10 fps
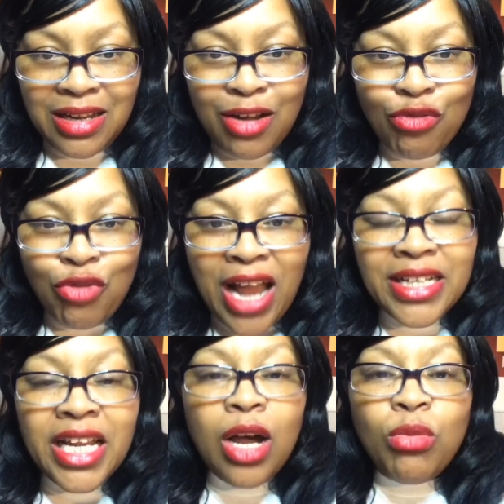right
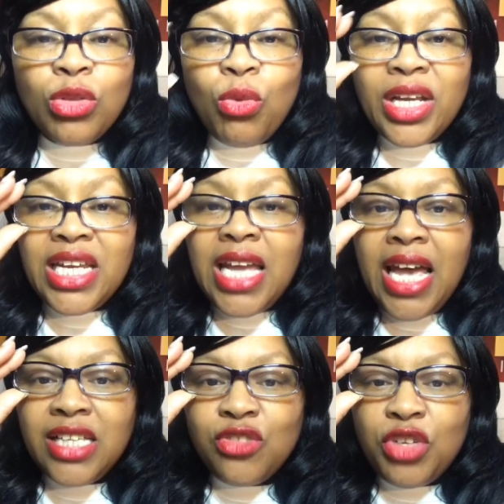now with what He
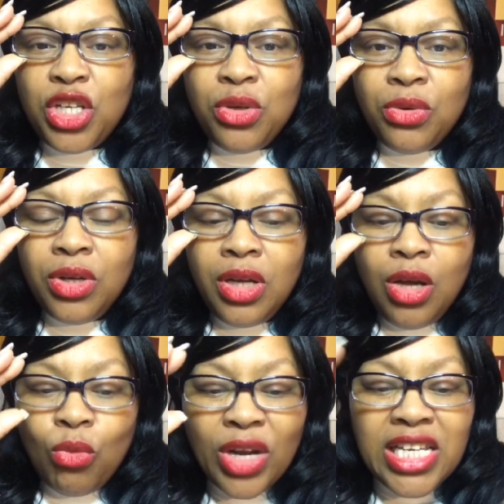has for you,
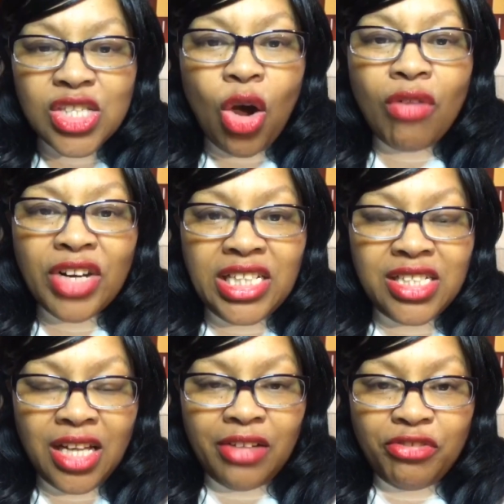what He's already
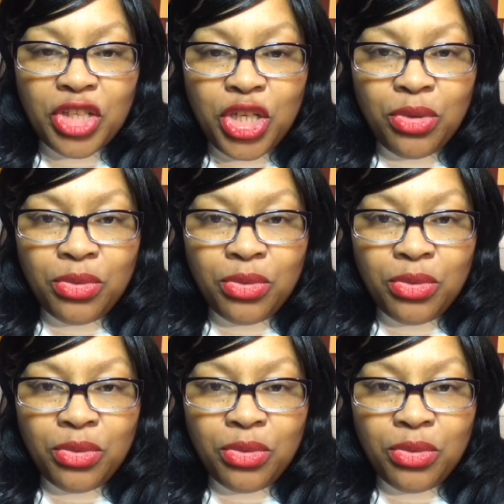done for you.